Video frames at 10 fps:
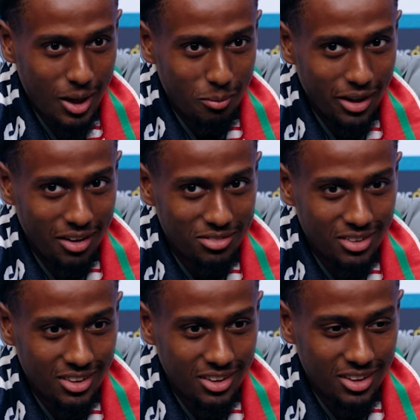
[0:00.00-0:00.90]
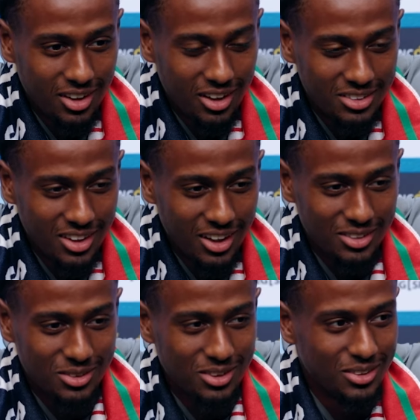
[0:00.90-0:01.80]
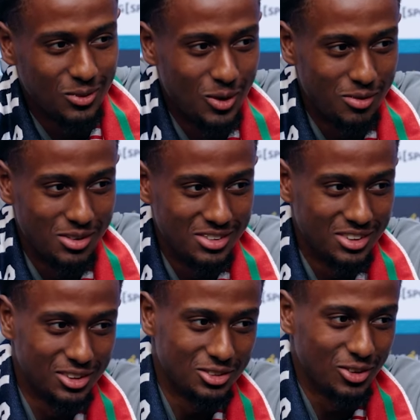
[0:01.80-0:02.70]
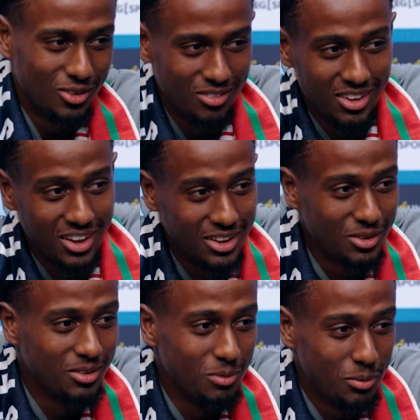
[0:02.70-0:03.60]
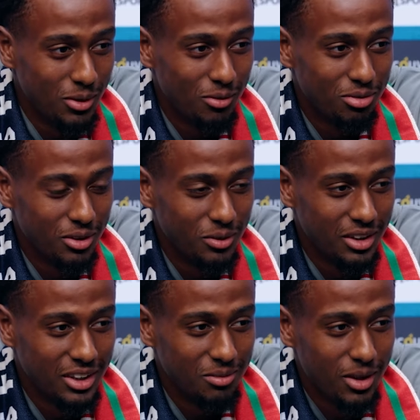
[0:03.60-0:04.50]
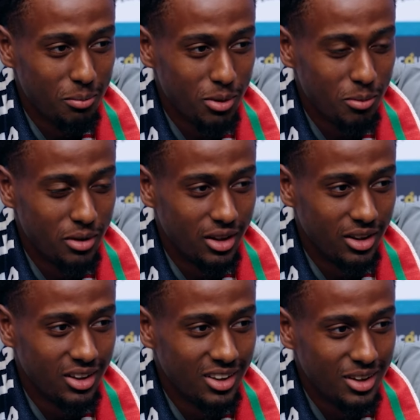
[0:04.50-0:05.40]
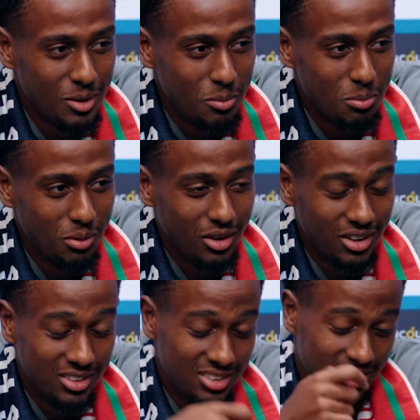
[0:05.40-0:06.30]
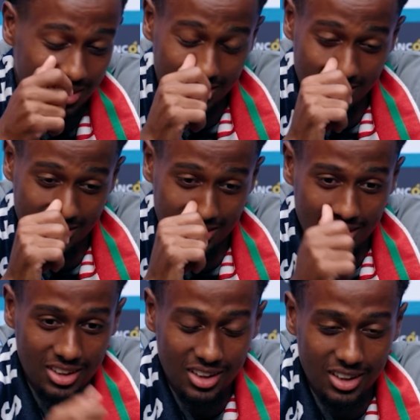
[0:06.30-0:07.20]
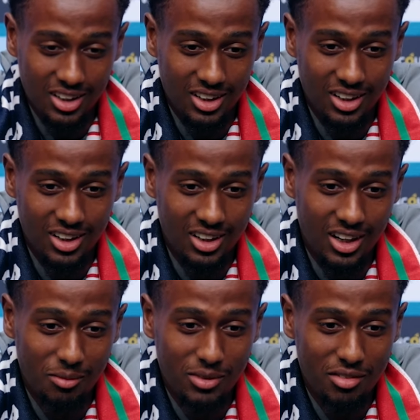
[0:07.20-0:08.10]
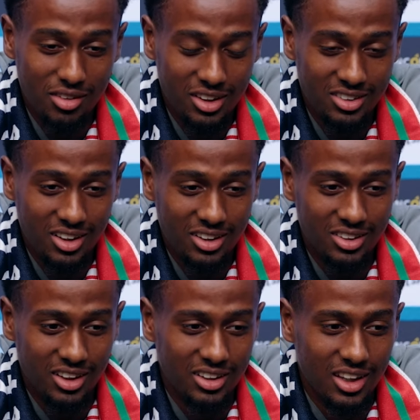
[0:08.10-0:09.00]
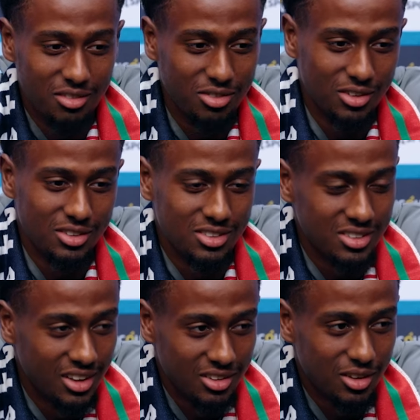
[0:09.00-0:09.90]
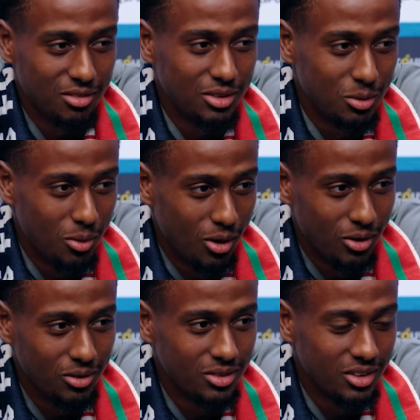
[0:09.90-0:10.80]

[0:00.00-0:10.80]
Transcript: might have to contact whoever is in control of that, and maybe hopefully we can keep that permanent. But I'm definitely excited to get that first taste of it tomorrow.